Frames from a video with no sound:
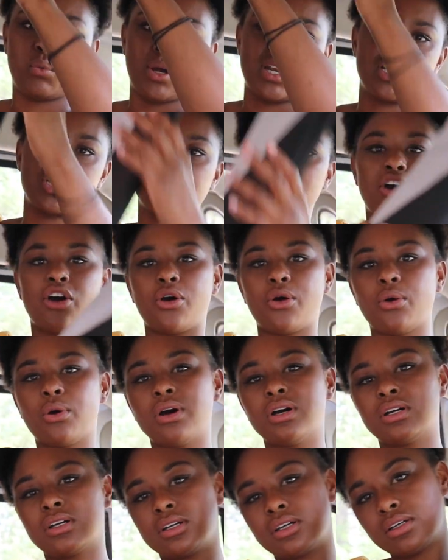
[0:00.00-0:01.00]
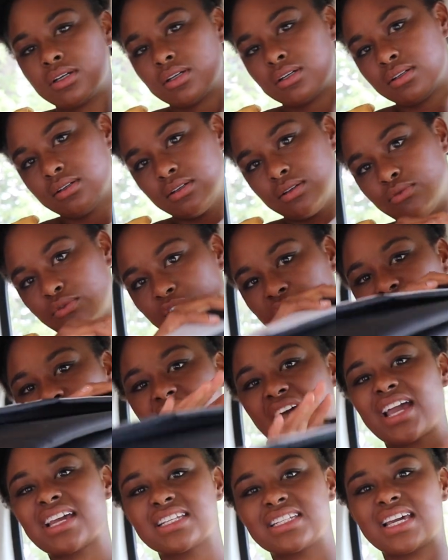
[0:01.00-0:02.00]
window
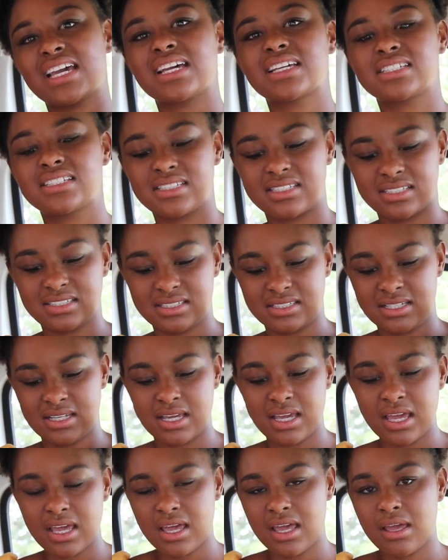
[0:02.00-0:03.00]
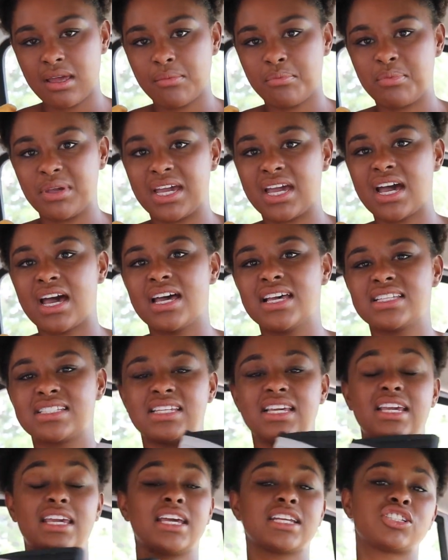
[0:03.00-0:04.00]
reflectix because
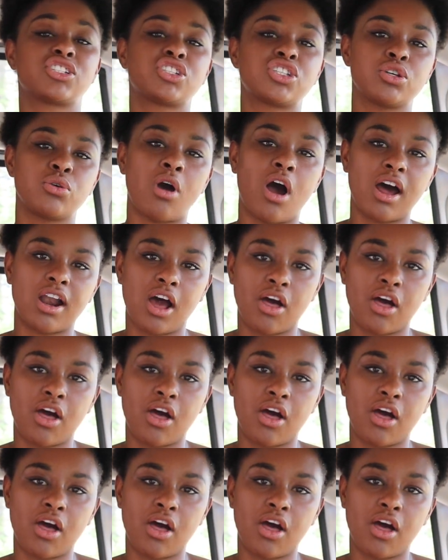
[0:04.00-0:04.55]
it gets too hot